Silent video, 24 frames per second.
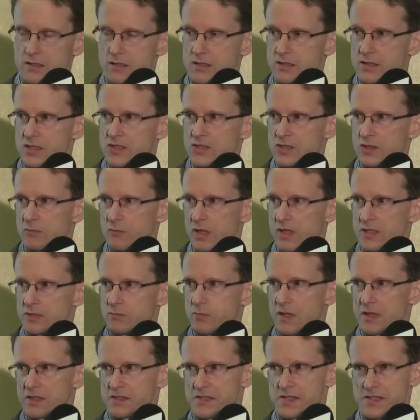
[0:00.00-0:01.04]
digital
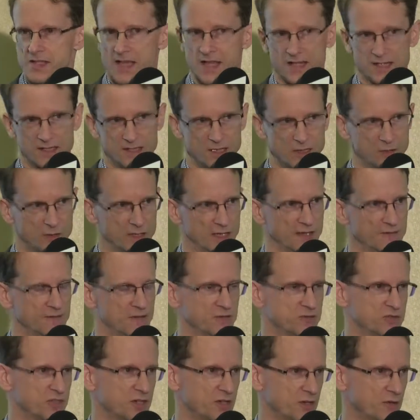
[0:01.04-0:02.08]
multiplexes at a lower level
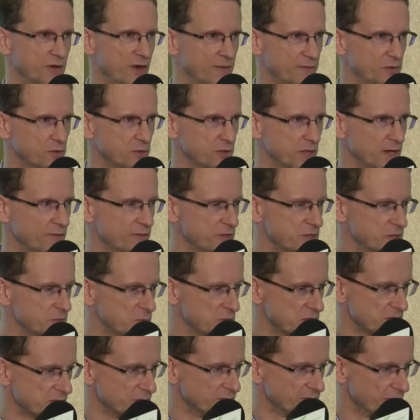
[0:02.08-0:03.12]
of geographical coverage,
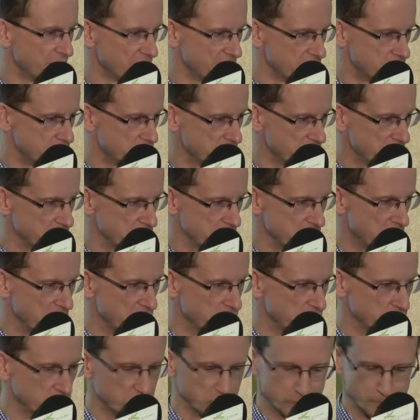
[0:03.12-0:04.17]
but still very
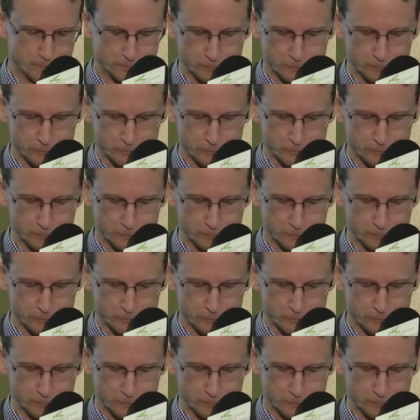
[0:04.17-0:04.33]
substantial.